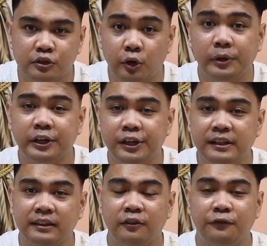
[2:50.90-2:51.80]
So we're
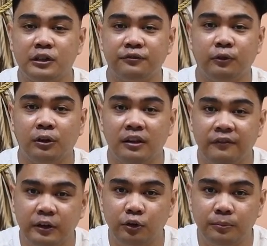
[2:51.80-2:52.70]
currently at the first floor
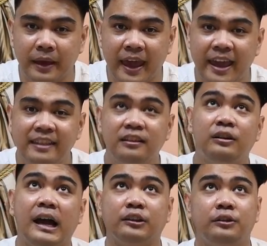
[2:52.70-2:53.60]
living room and the
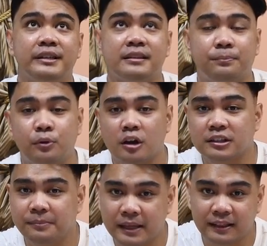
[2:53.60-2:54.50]
router is
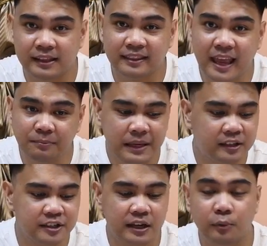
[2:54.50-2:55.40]
approximately ten
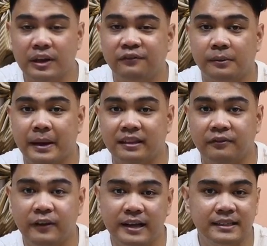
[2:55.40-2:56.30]
meters away from my
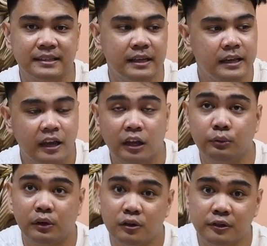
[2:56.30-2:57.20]
device, and
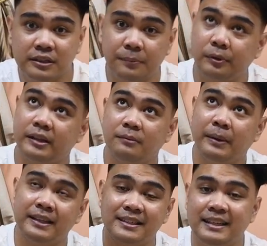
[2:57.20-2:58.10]
we're also separated
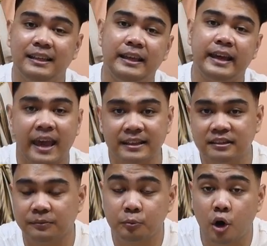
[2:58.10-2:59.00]
by the ceiling and
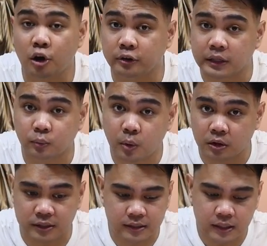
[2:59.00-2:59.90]
some concrete
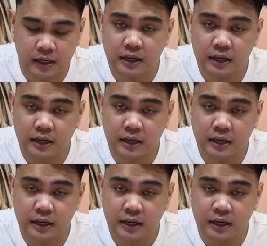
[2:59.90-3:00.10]
walls.